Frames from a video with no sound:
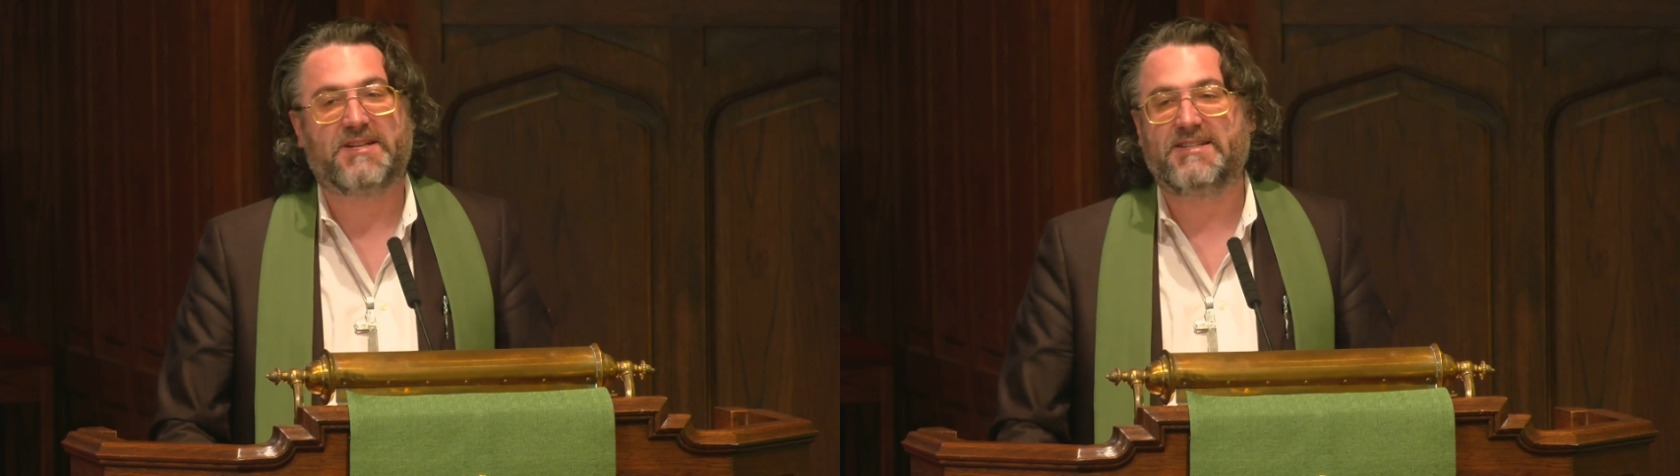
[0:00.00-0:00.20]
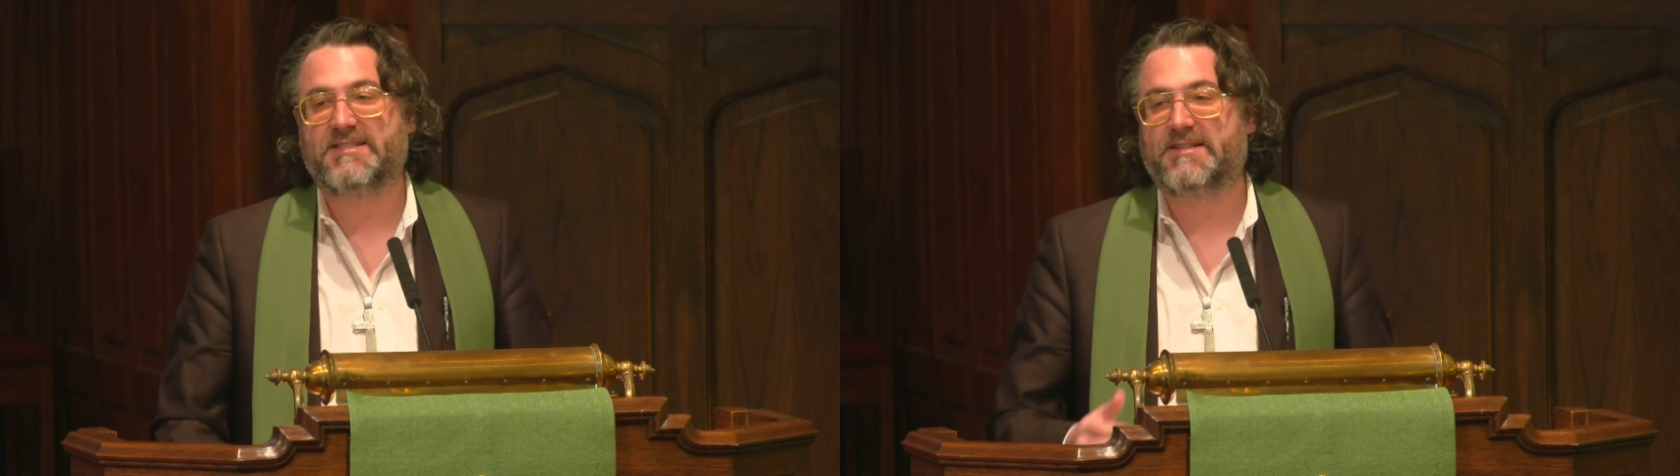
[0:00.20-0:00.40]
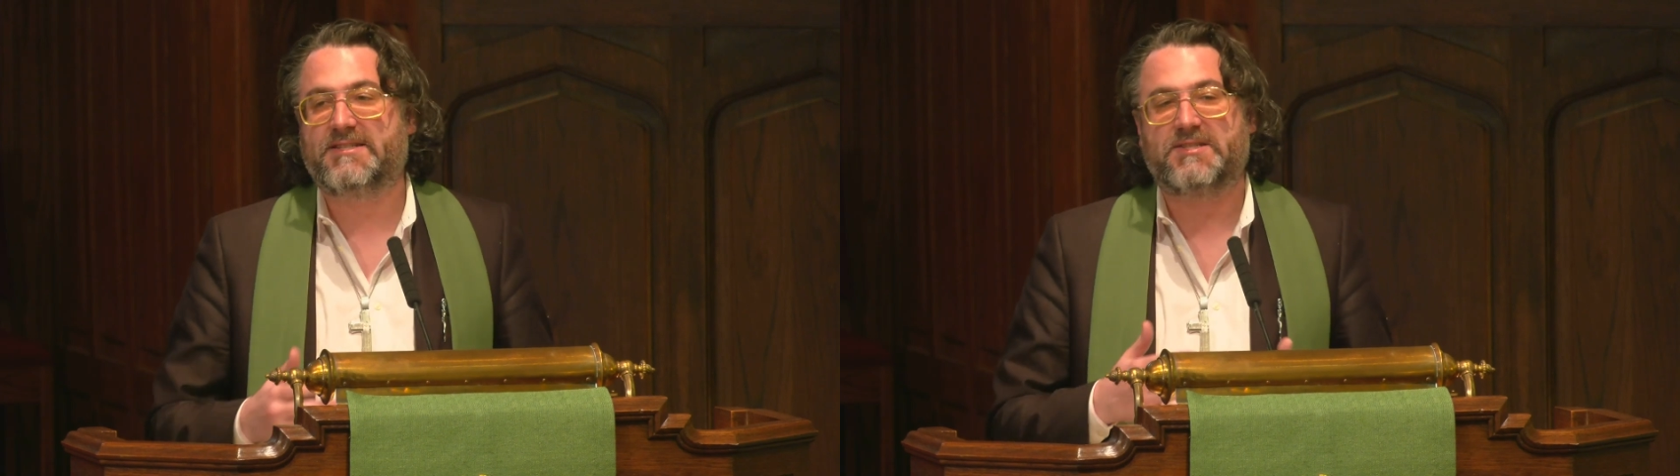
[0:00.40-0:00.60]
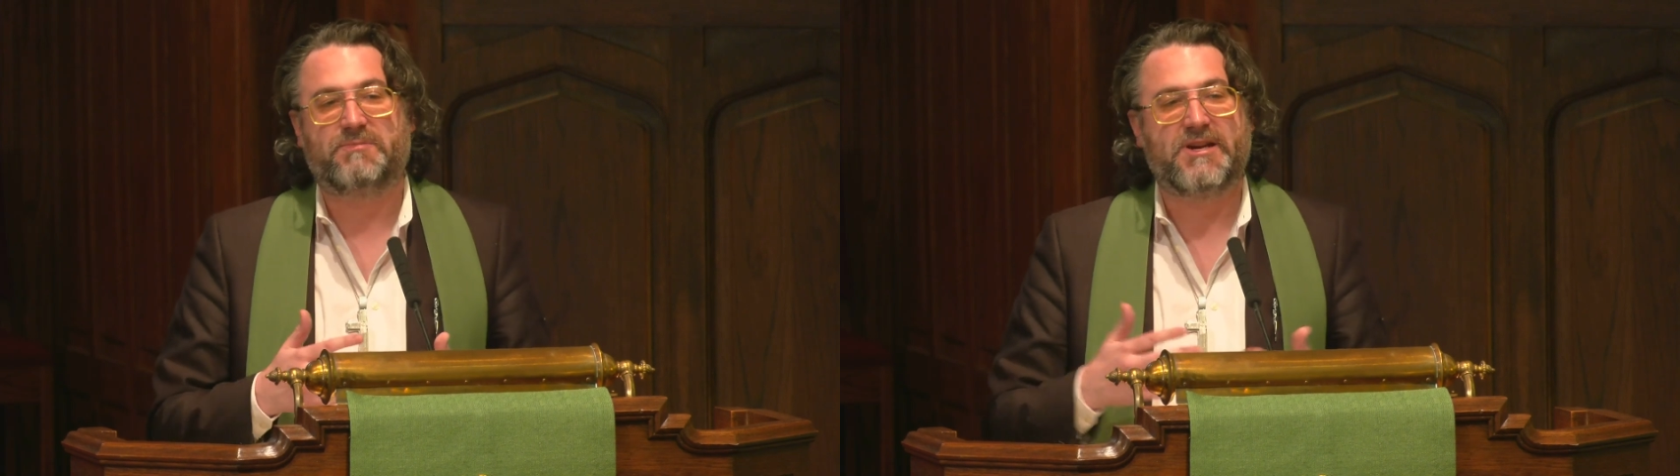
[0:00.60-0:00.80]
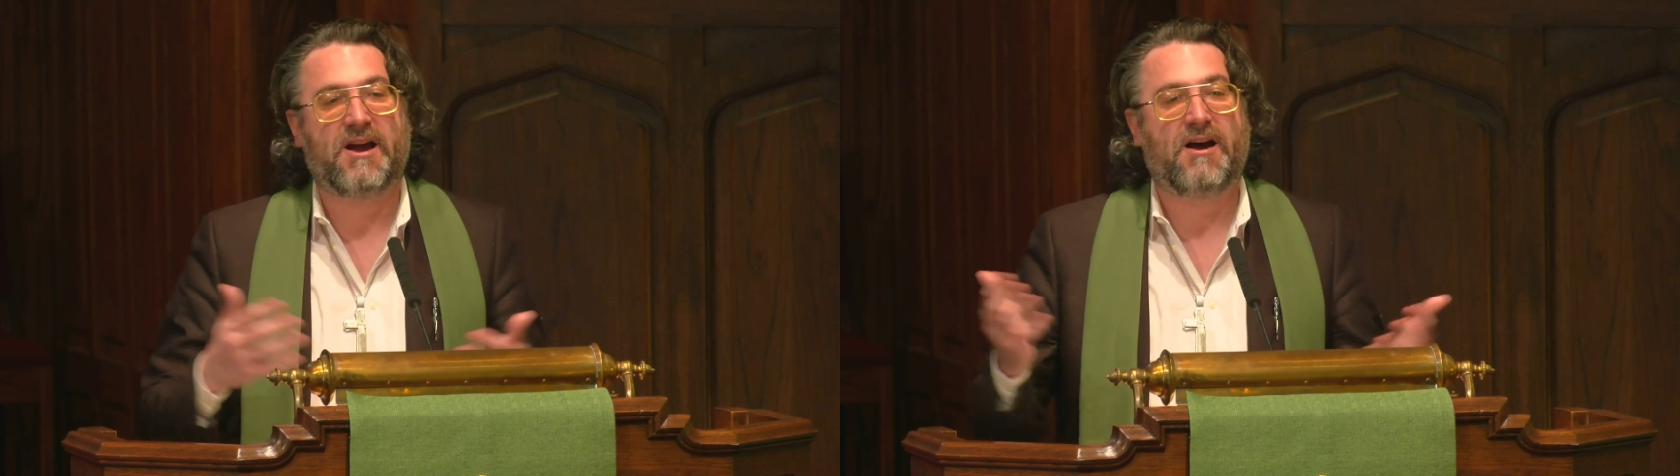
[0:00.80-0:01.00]
that exists
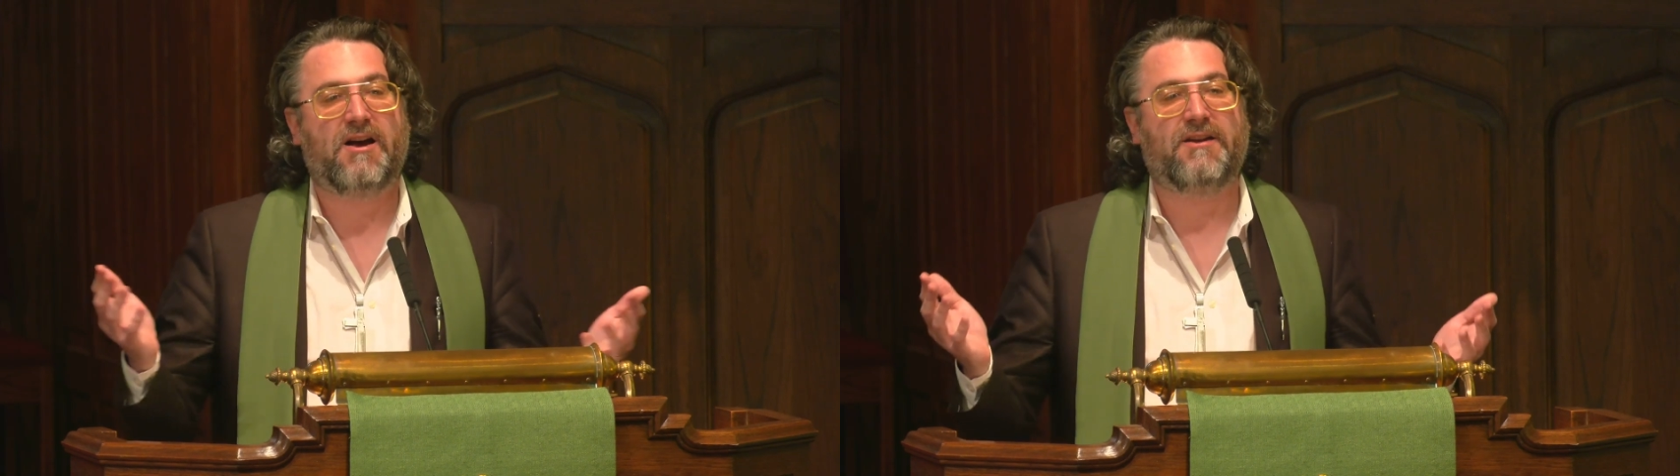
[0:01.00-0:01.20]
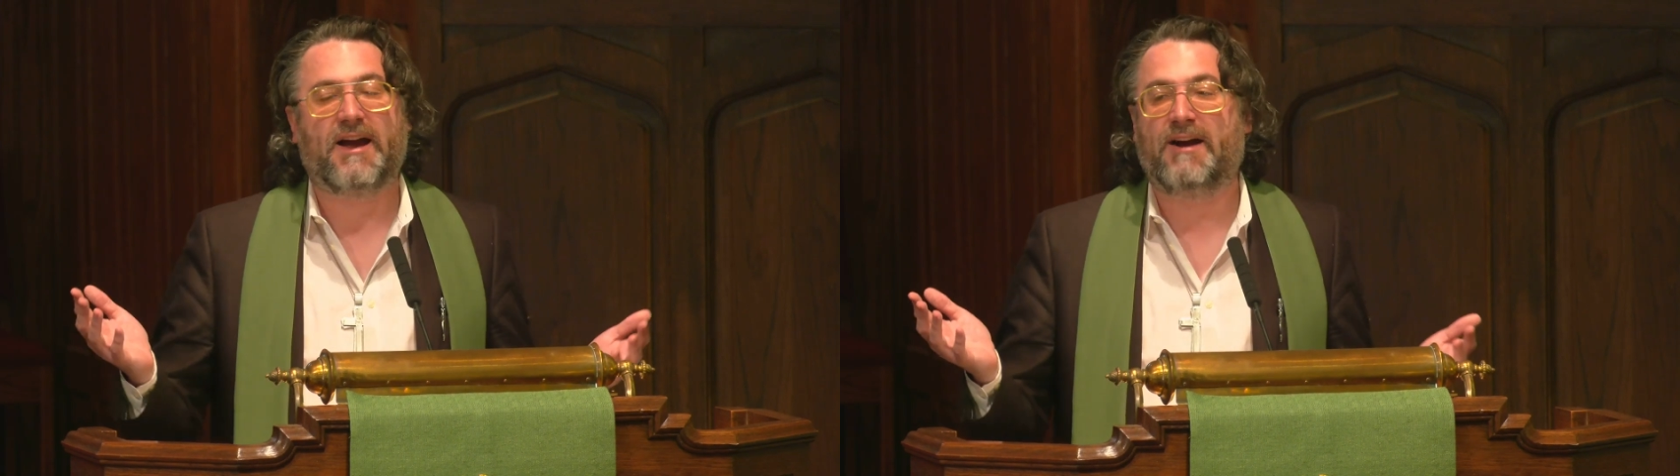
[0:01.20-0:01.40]
beyond